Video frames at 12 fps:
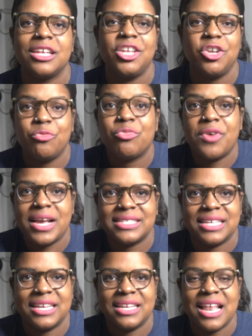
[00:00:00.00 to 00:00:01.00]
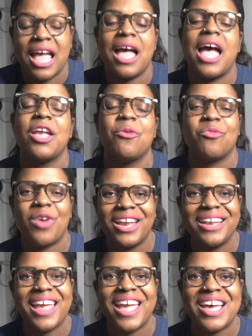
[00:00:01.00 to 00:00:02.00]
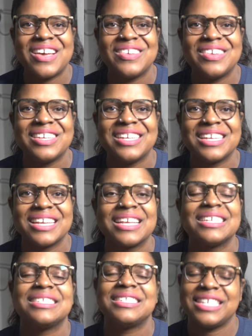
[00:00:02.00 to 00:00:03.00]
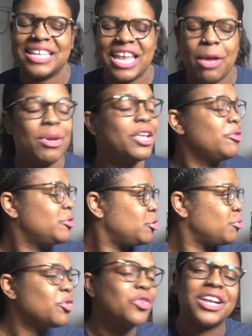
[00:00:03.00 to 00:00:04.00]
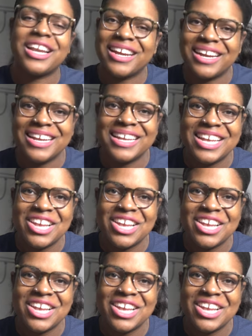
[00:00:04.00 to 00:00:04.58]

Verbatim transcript: You're present. I am right now sitting at my YouTube corner,